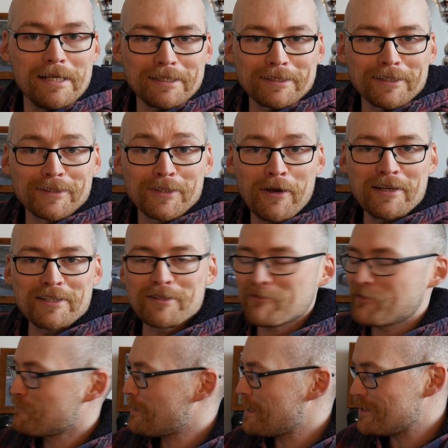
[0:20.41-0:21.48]
It's the science of
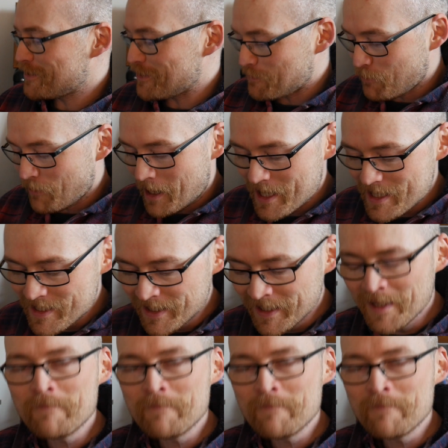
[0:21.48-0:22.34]
the racer's brain.